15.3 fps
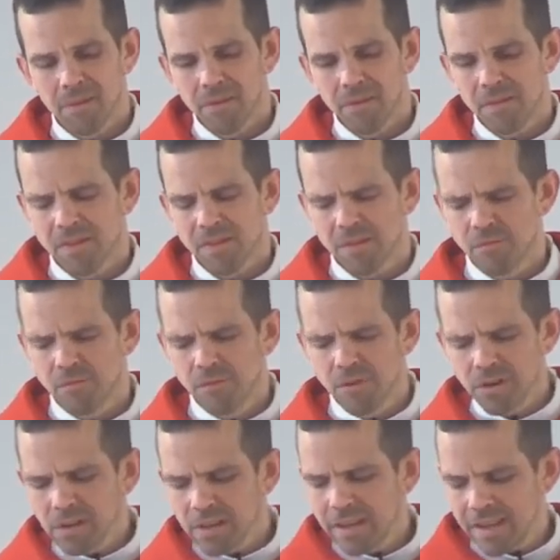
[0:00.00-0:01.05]
There's some
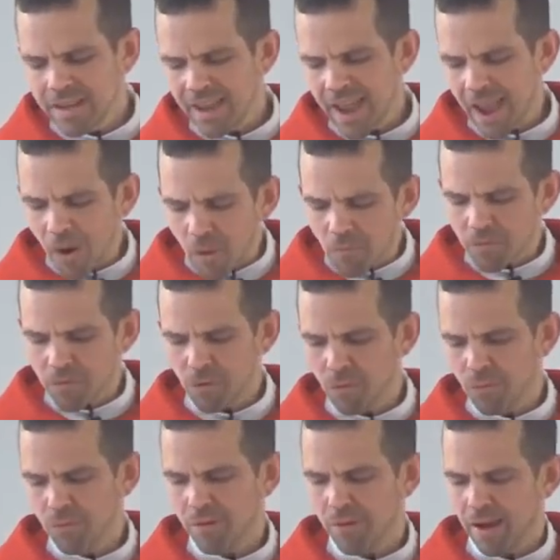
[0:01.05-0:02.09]
really
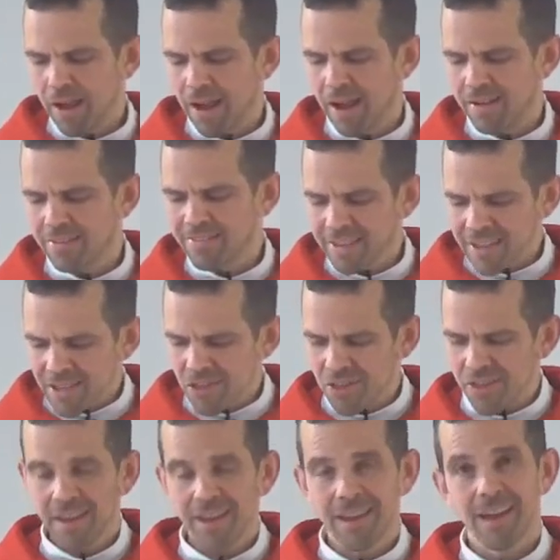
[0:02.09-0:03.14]
helpful
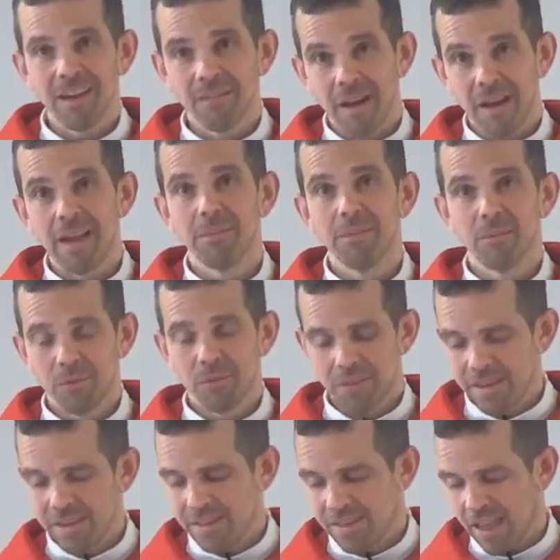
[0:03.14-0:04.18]
teaching available
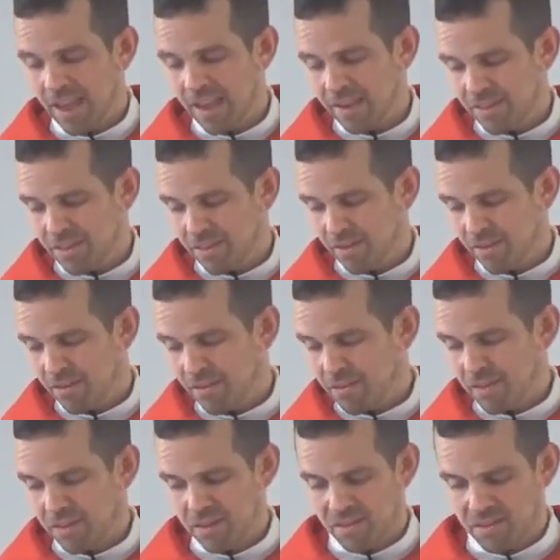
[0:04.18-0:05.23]
these days on
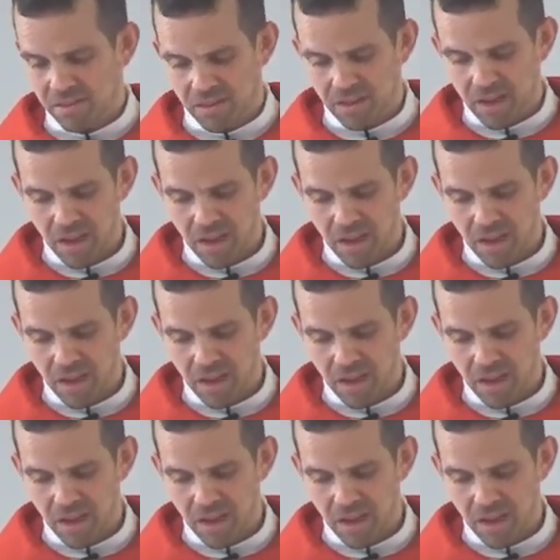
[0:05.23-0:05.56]
this